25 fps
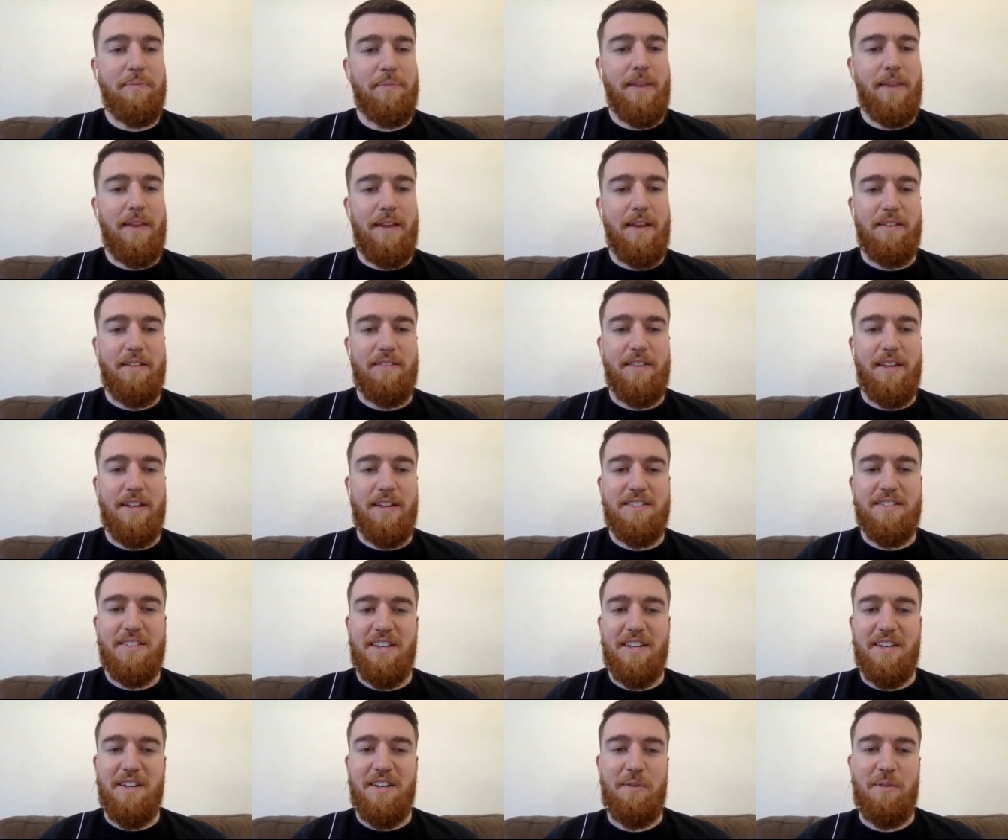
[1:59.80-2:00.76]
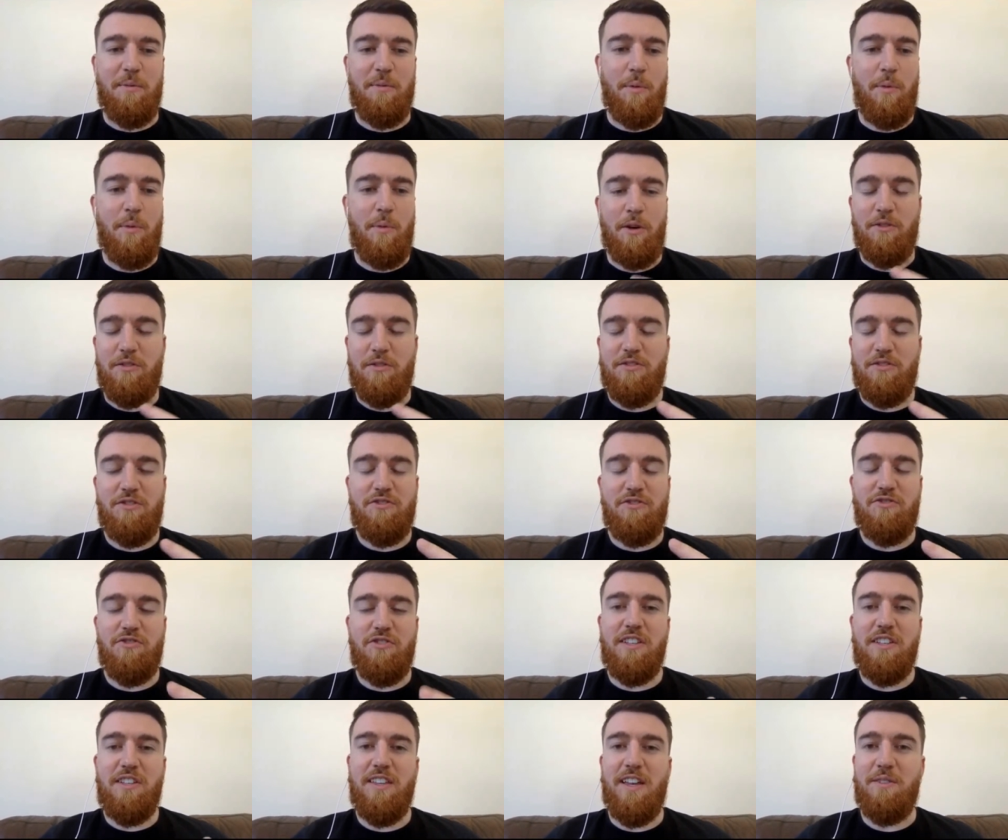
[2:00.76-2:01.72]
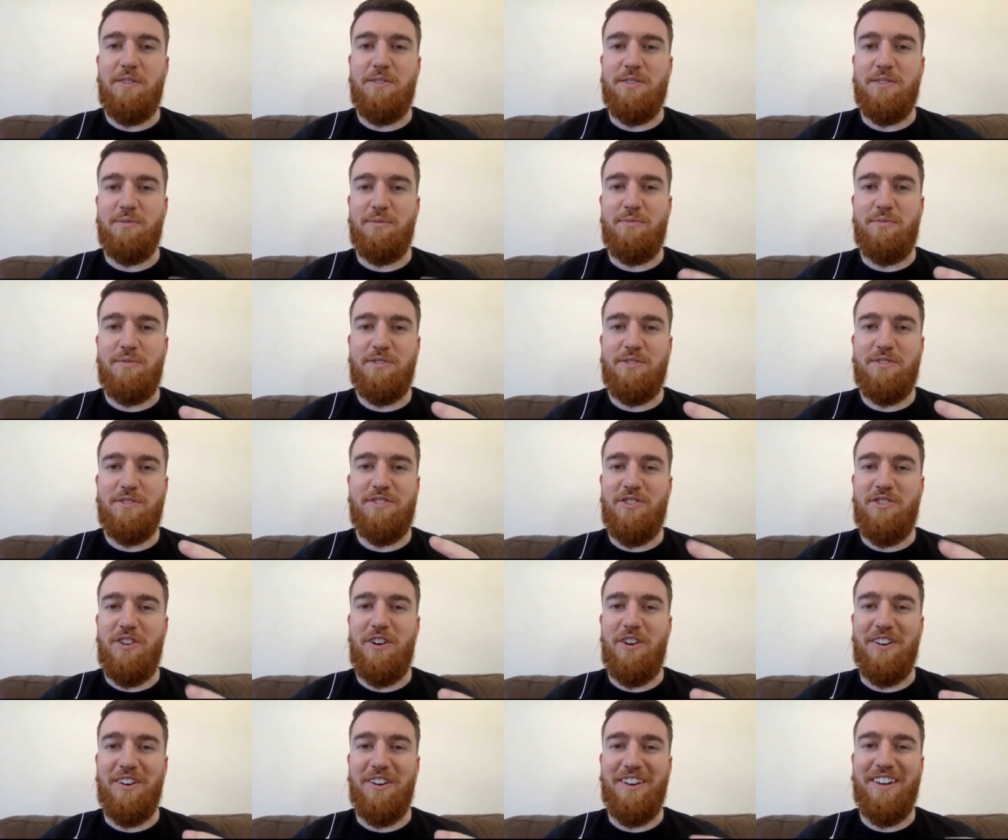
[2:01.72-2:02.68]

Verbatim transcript: Uh, that's um, about 3,000 strong